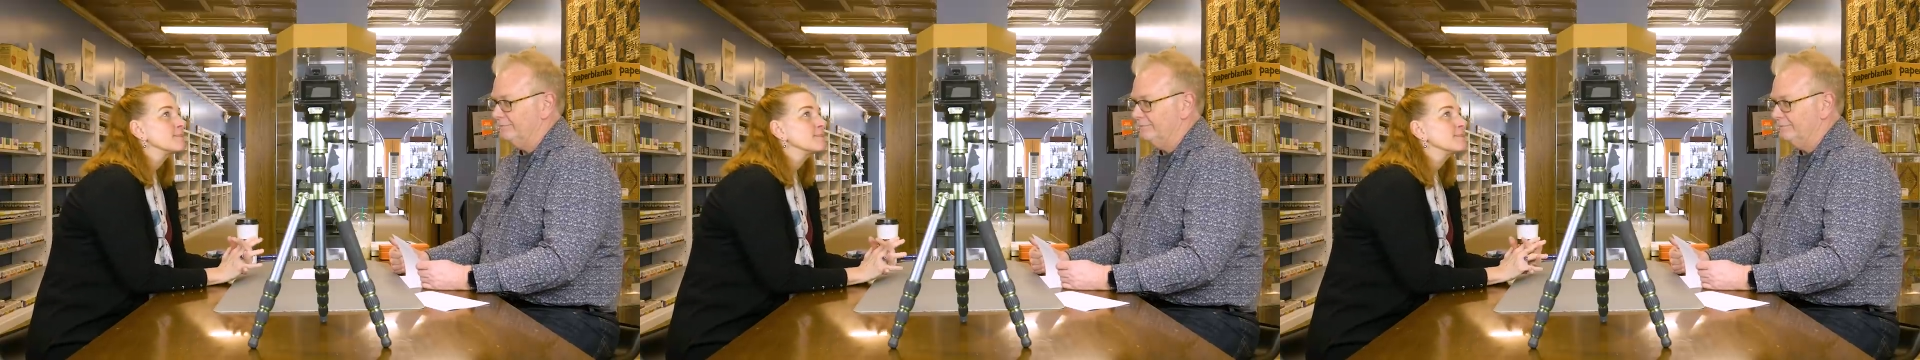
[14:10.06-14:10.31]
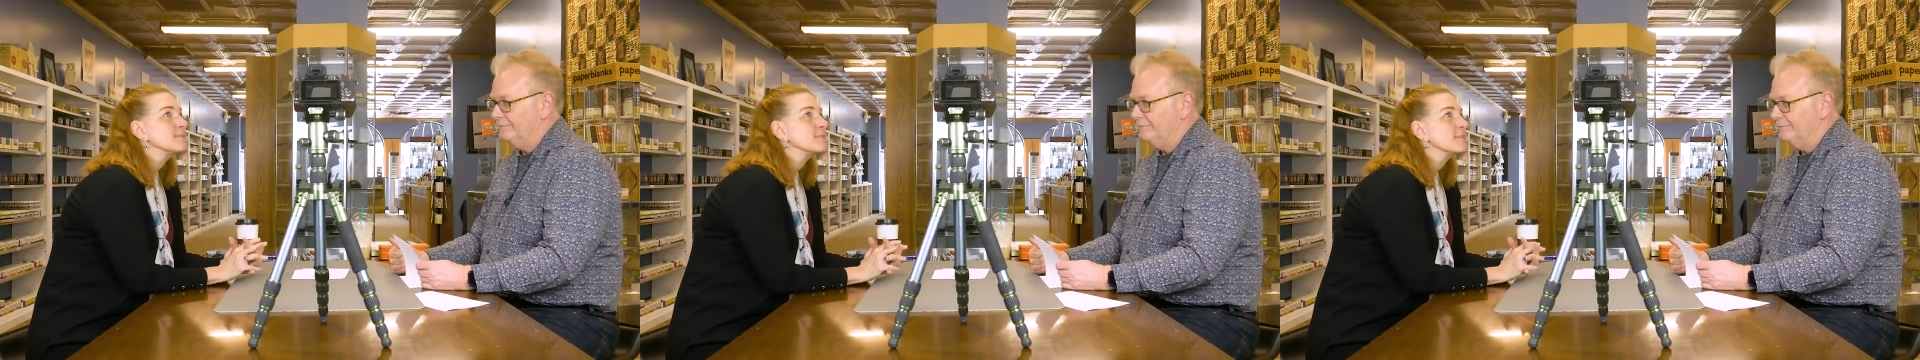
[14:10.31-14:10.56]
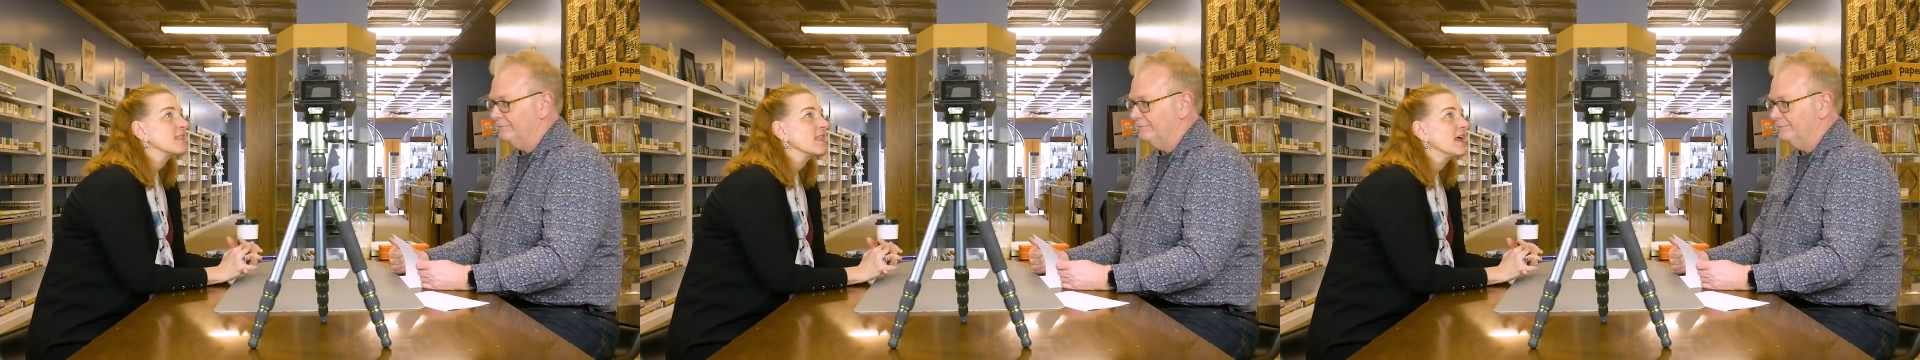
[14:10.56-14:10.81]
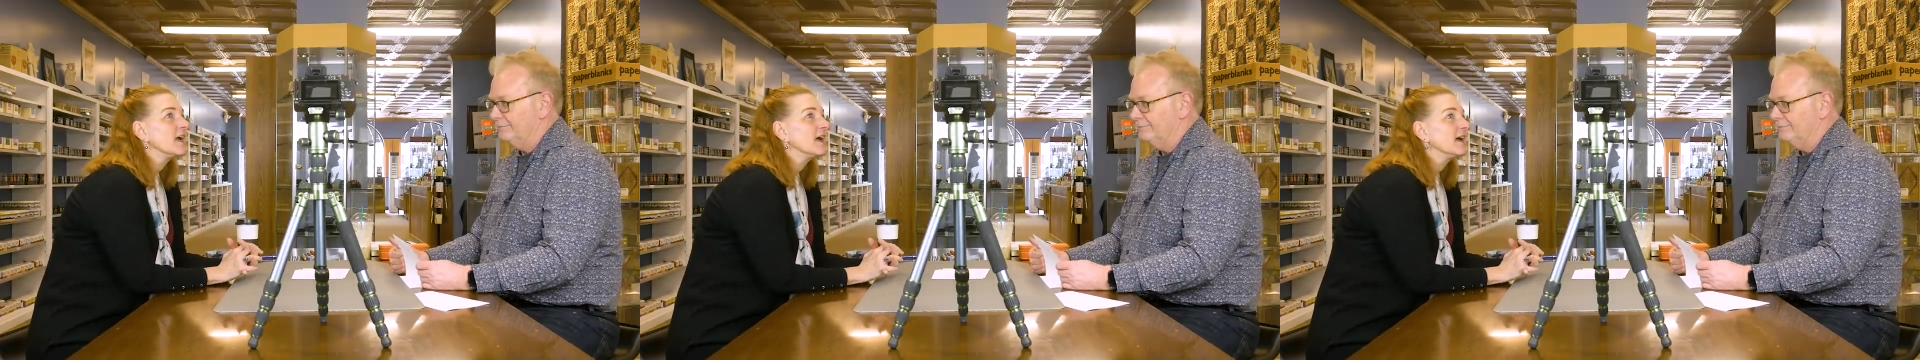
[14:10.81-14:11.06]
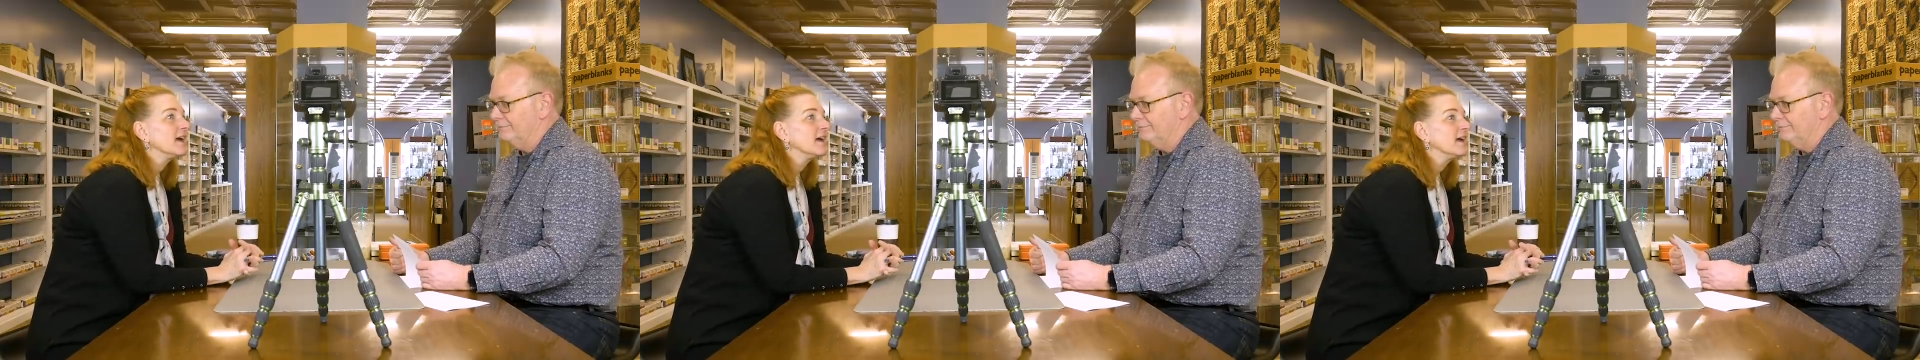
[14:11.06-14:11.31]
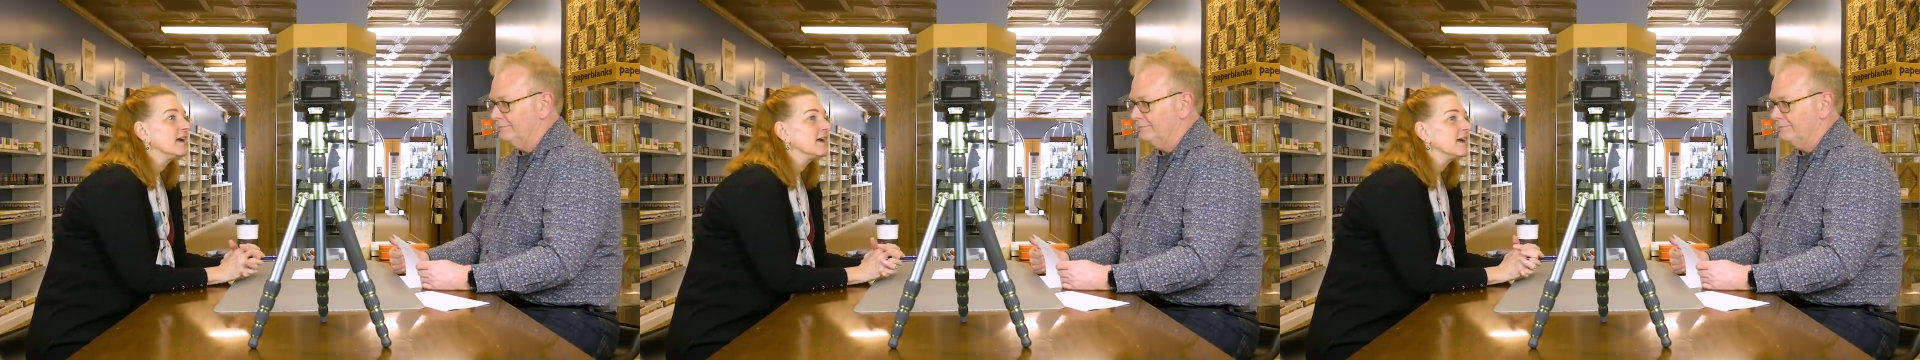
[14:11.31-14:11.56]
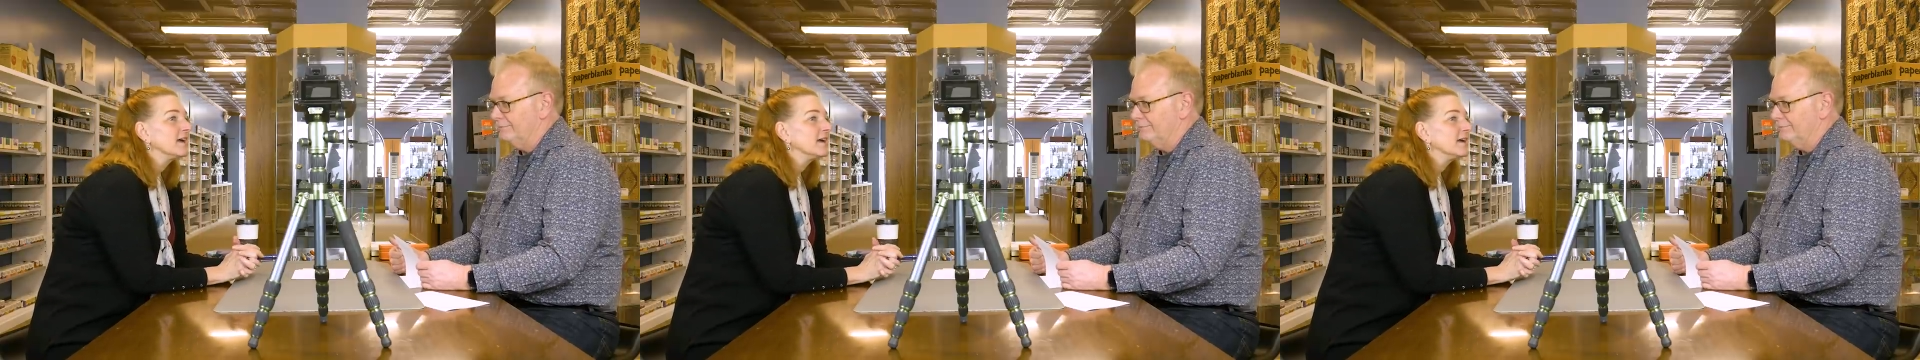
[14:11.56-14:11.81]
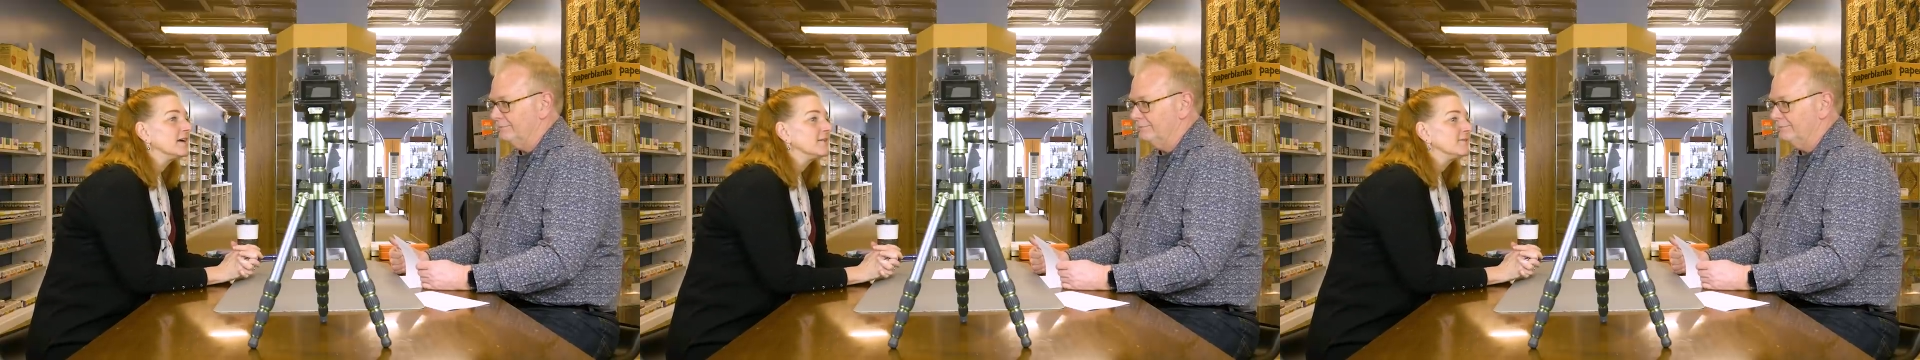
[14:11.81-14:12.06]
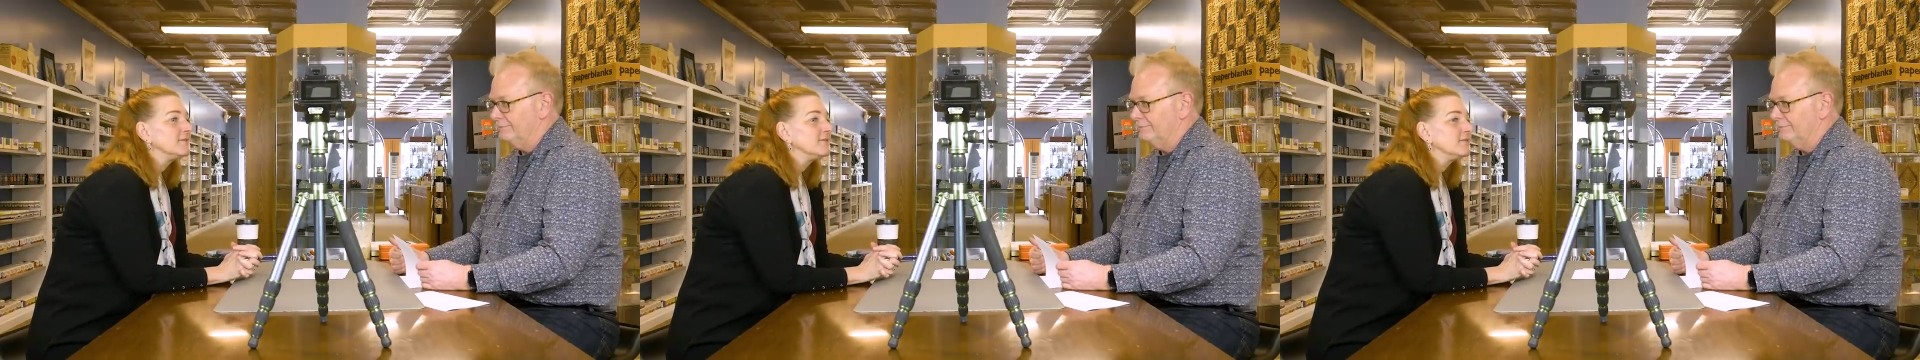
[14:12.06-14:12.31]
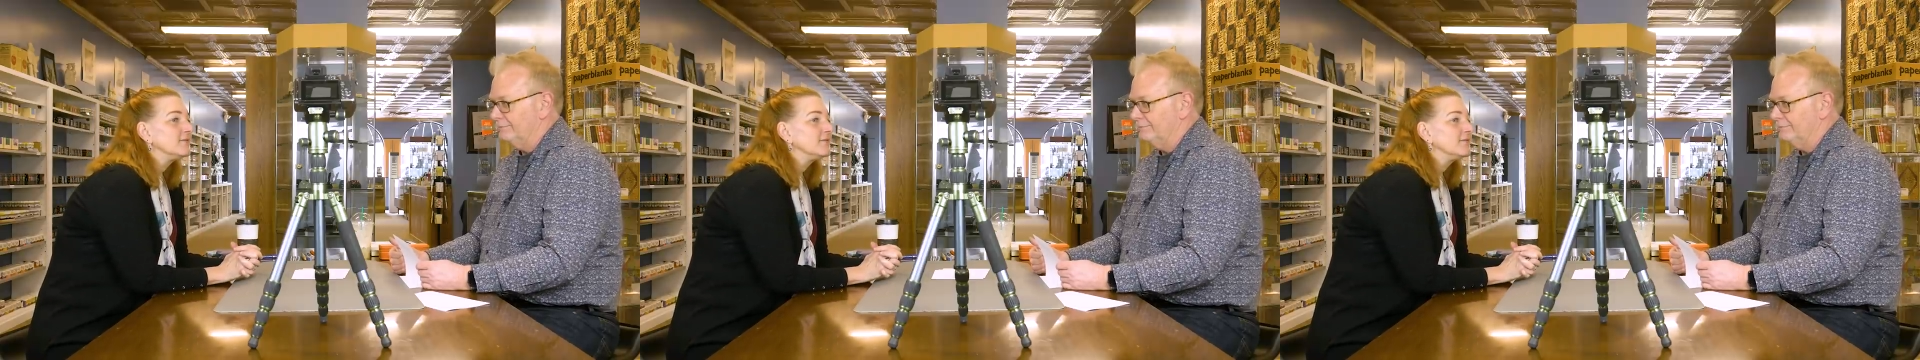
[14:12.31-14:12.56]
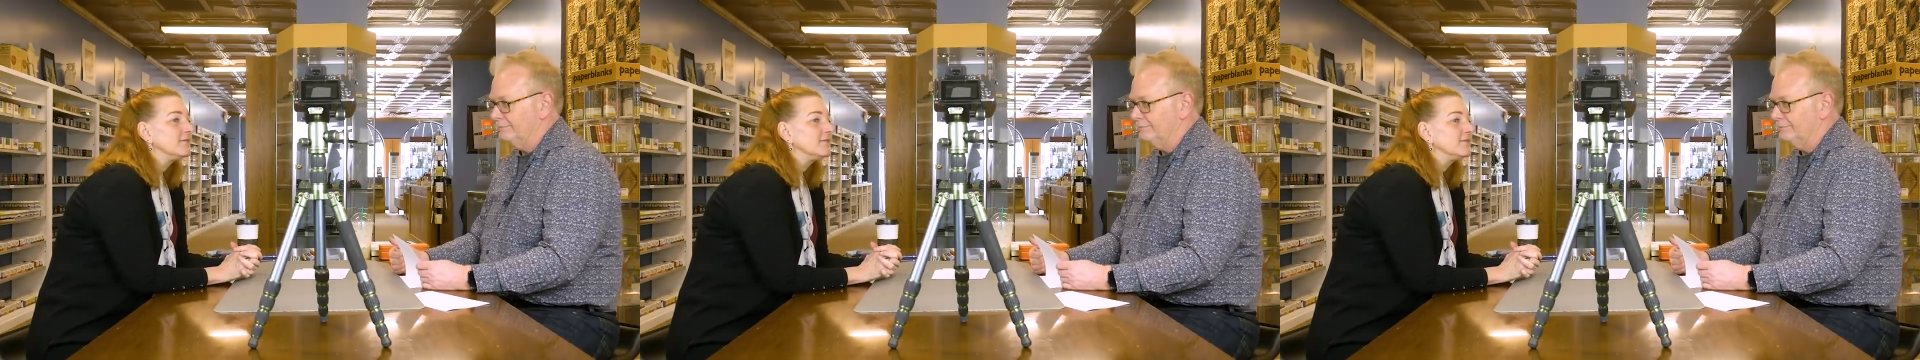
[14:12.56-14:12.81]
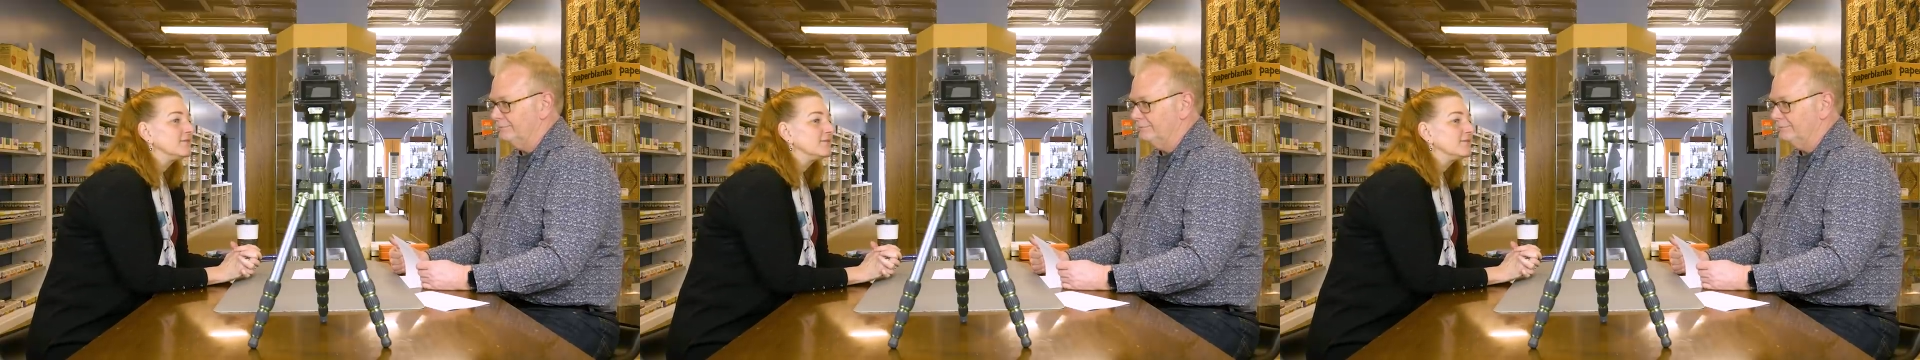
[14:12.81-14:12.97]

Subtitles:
No one is speaking in this clip.